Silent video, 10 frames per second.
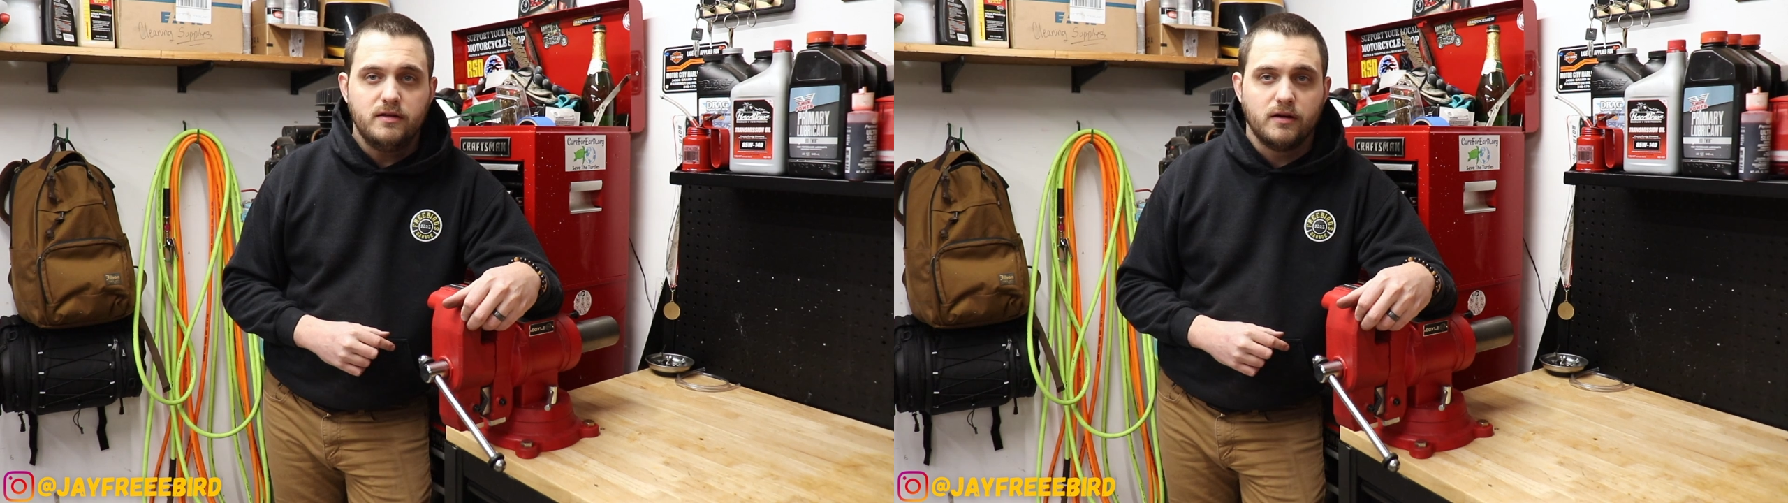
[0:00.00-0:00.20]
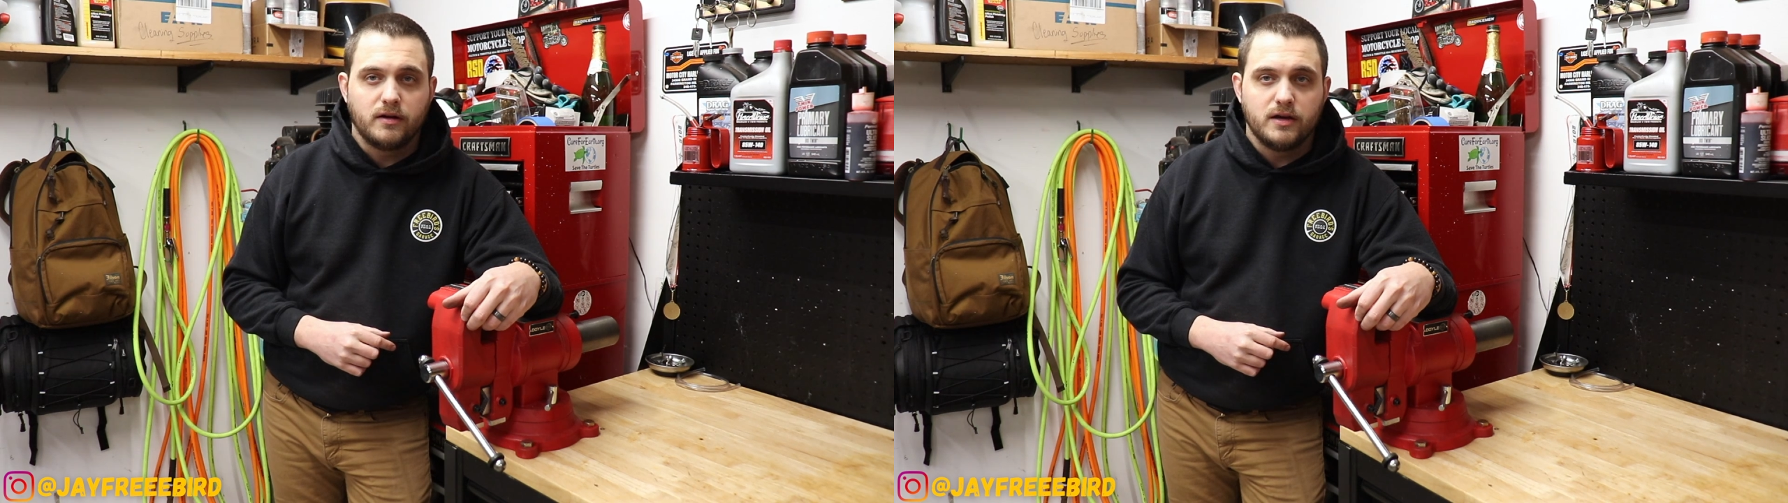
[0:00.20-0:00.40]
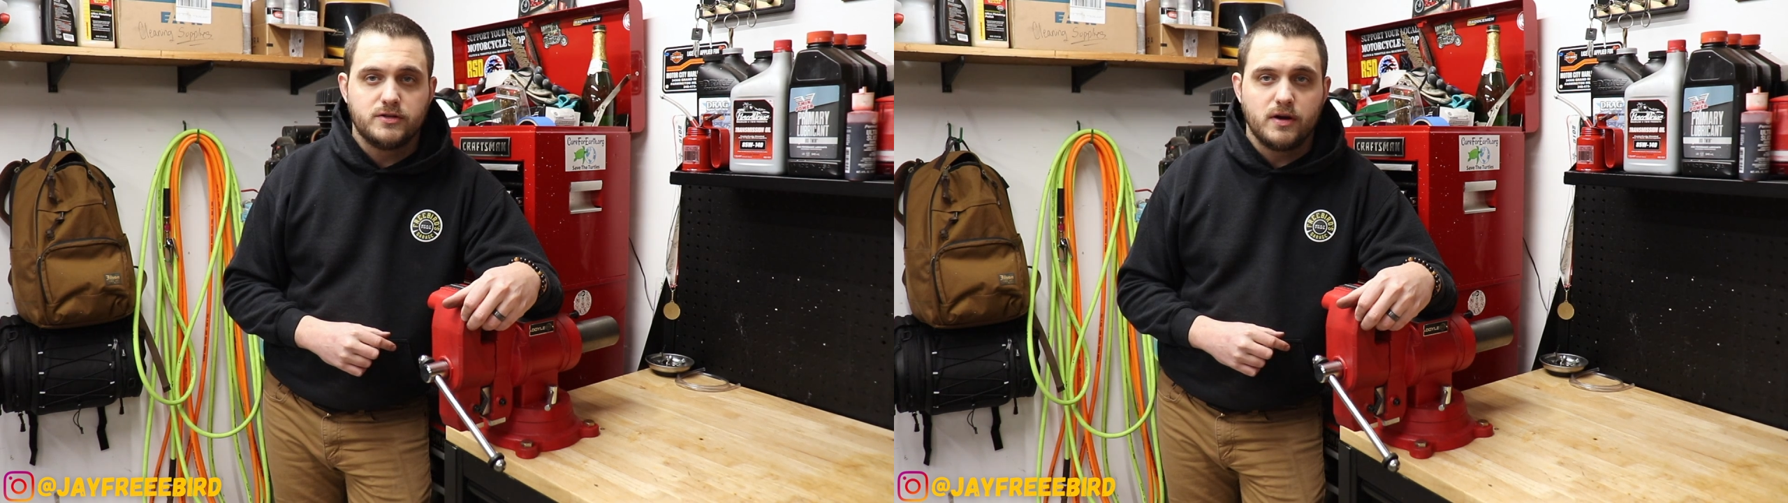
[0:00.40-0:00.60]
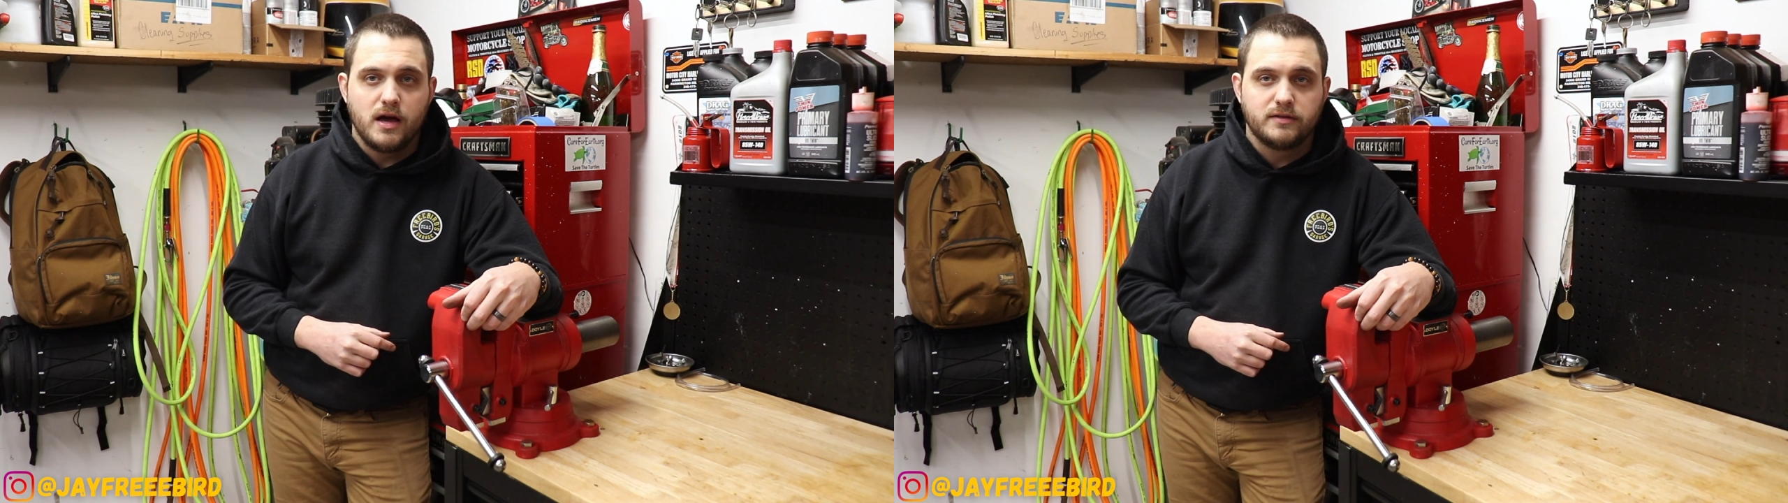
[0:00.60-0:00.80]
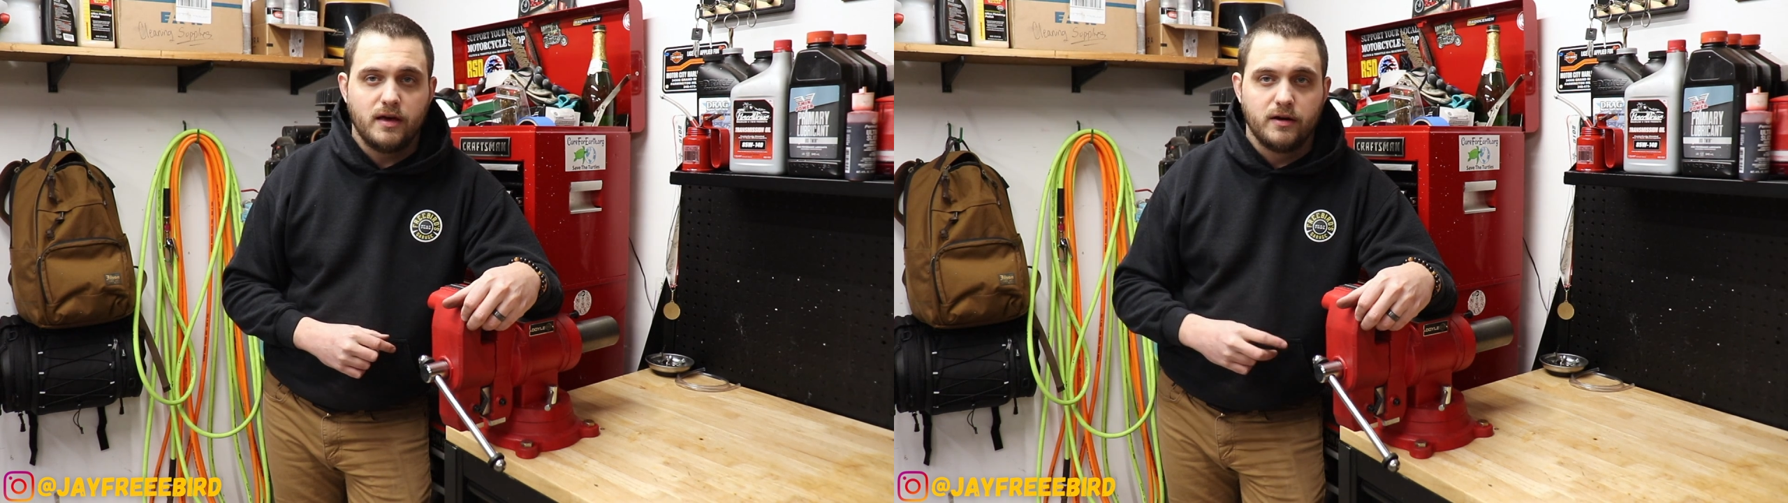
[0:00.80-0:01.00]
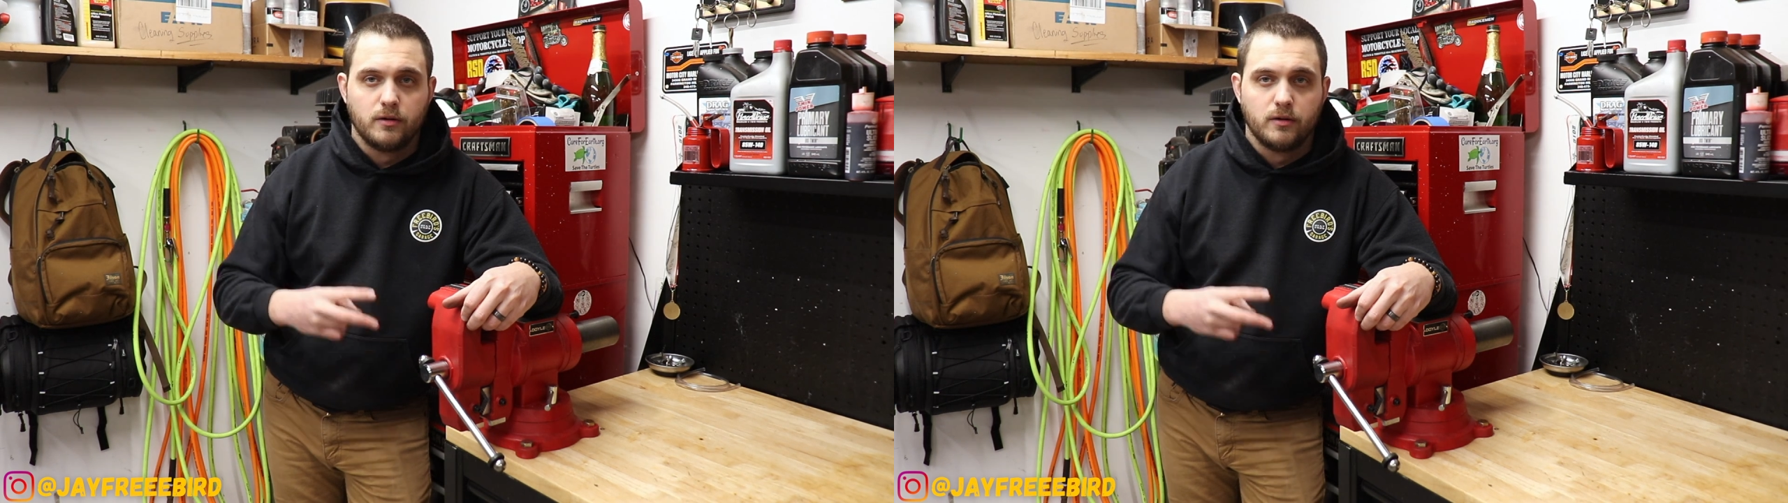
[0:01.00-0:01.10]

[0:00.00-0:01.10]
I'll catch you guys later.